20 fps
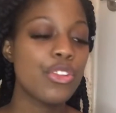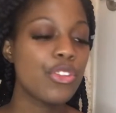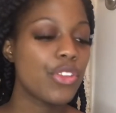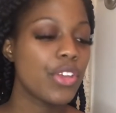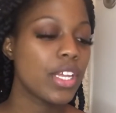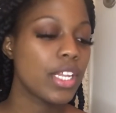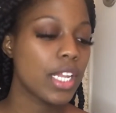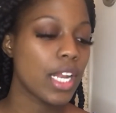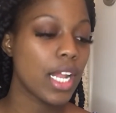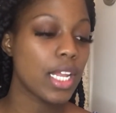
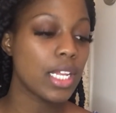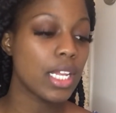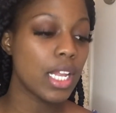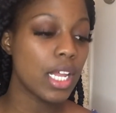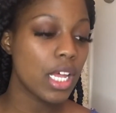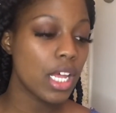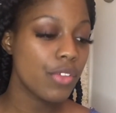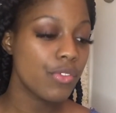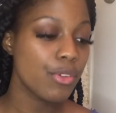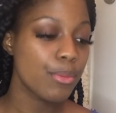thing that I
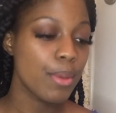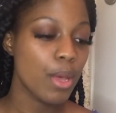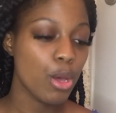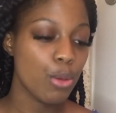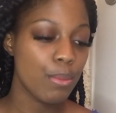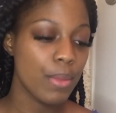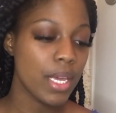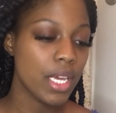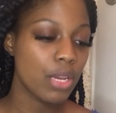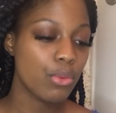love about
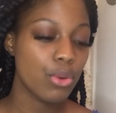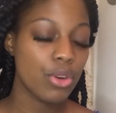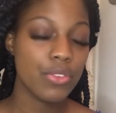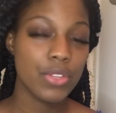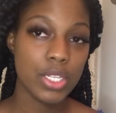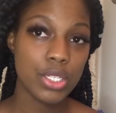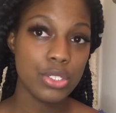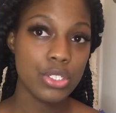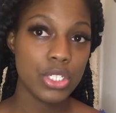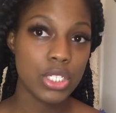Makeup
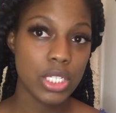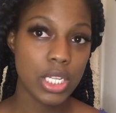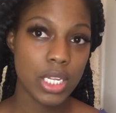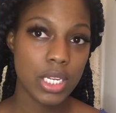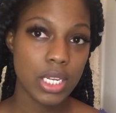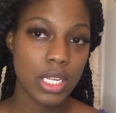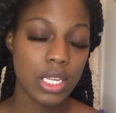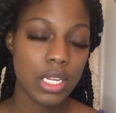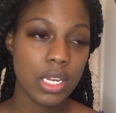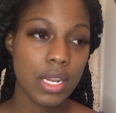Revolution
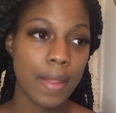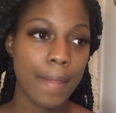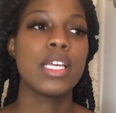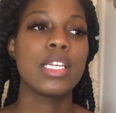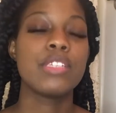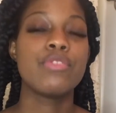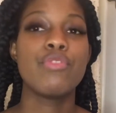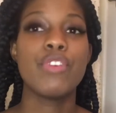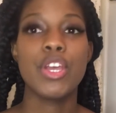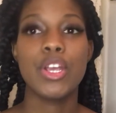London
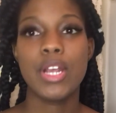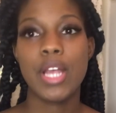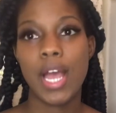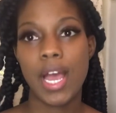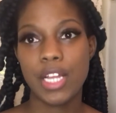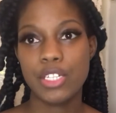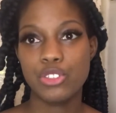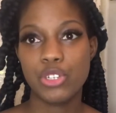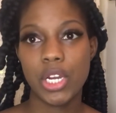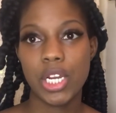is very
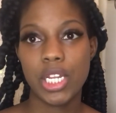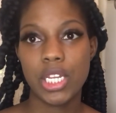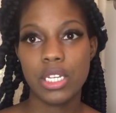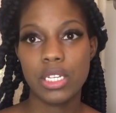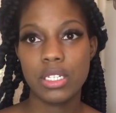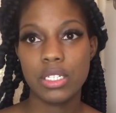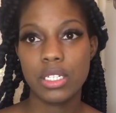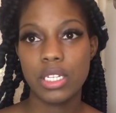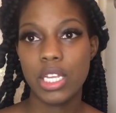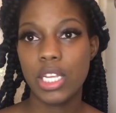hydrating.
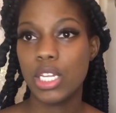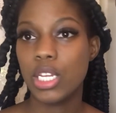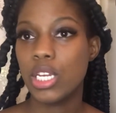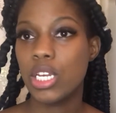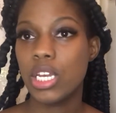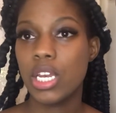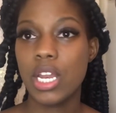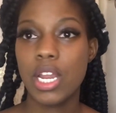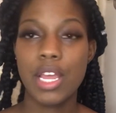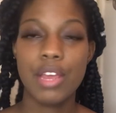It
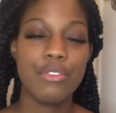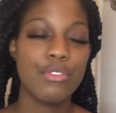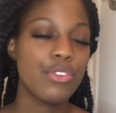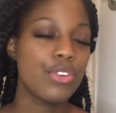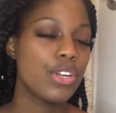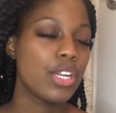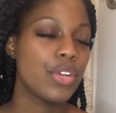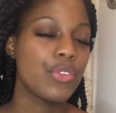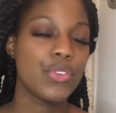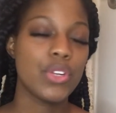never
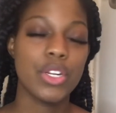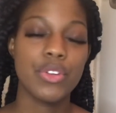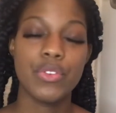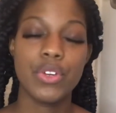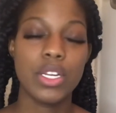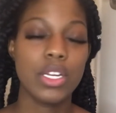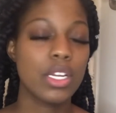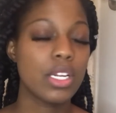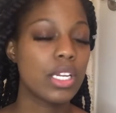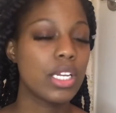
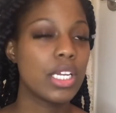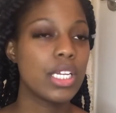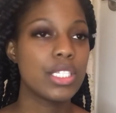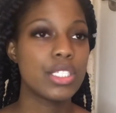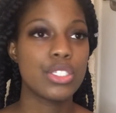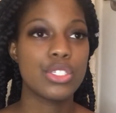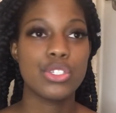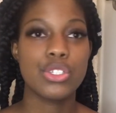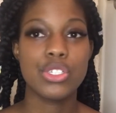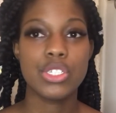
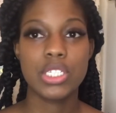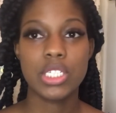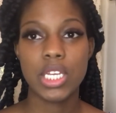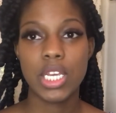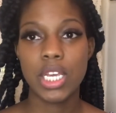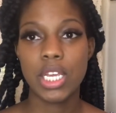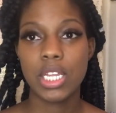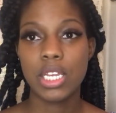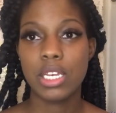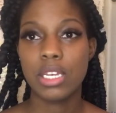gets your
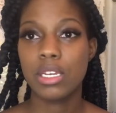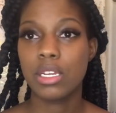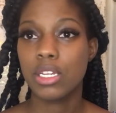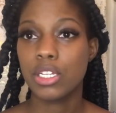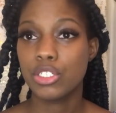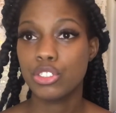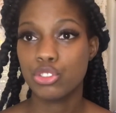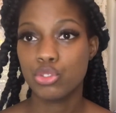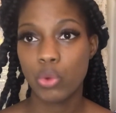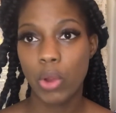skin
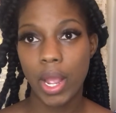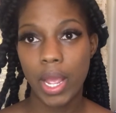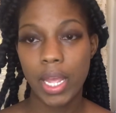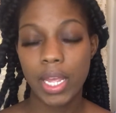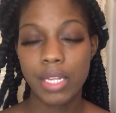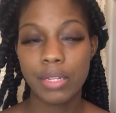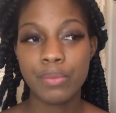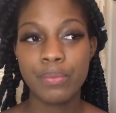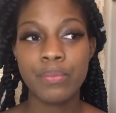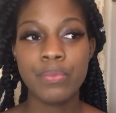dry.
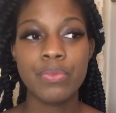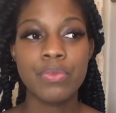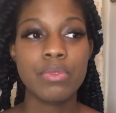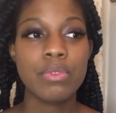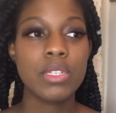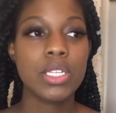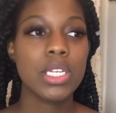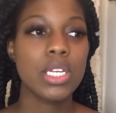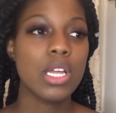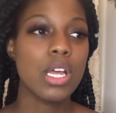
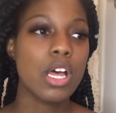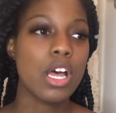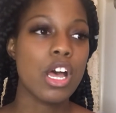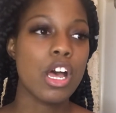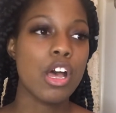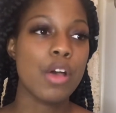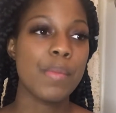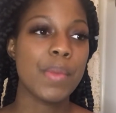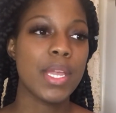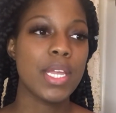
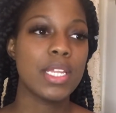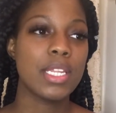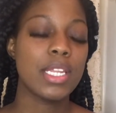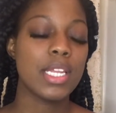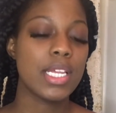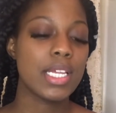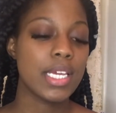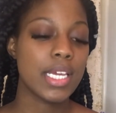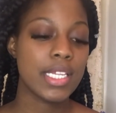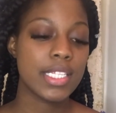And
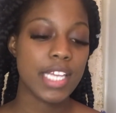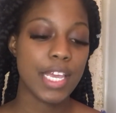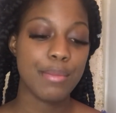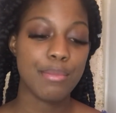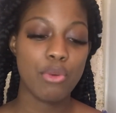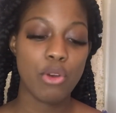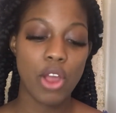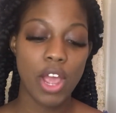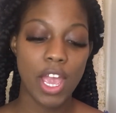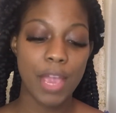it is a
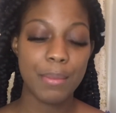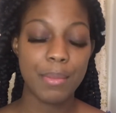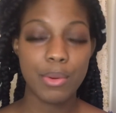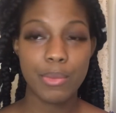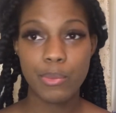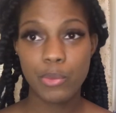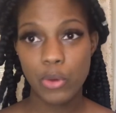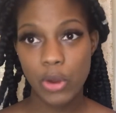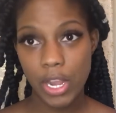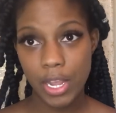
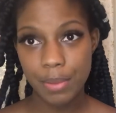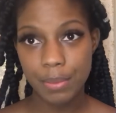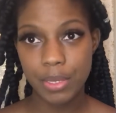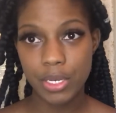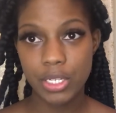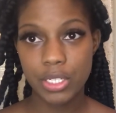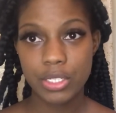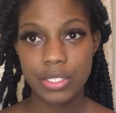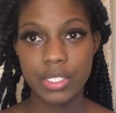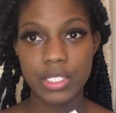
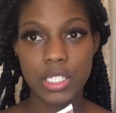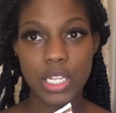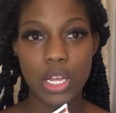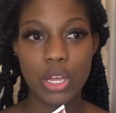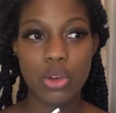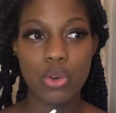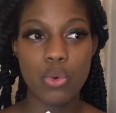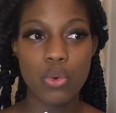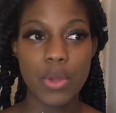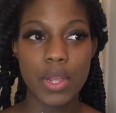primer.
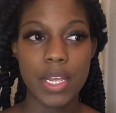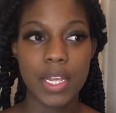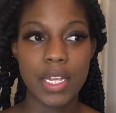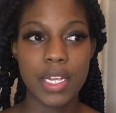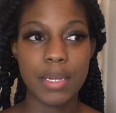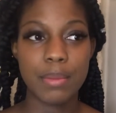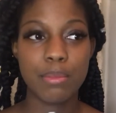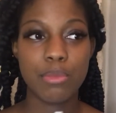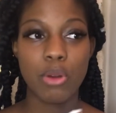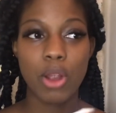So
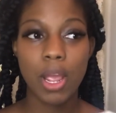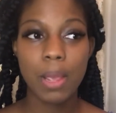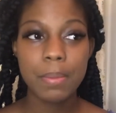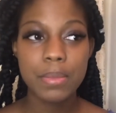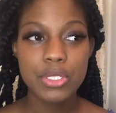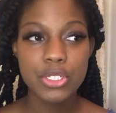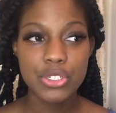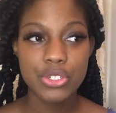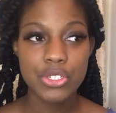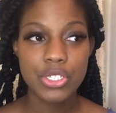it
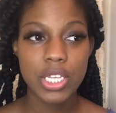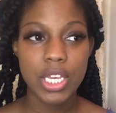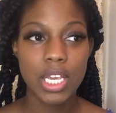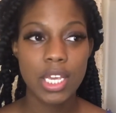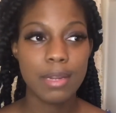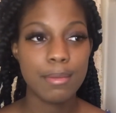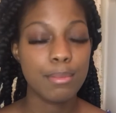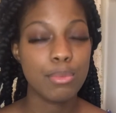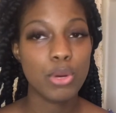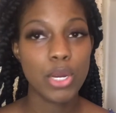primes your
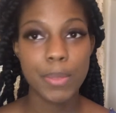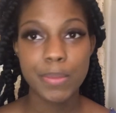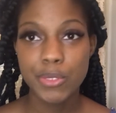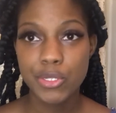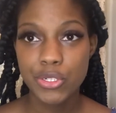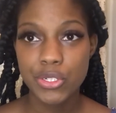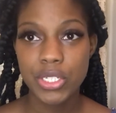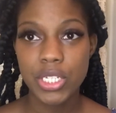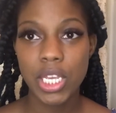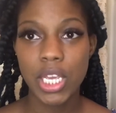skin, preps
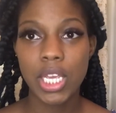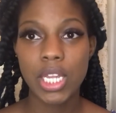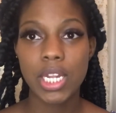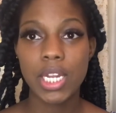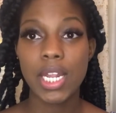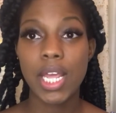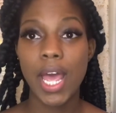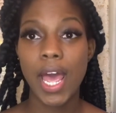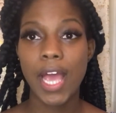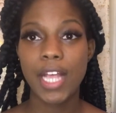your skin, and
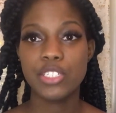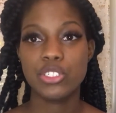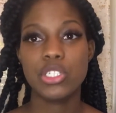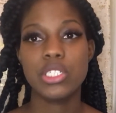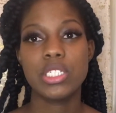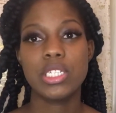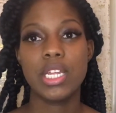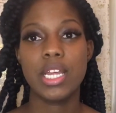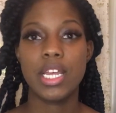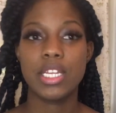it
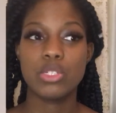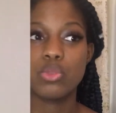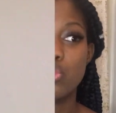hydrates it as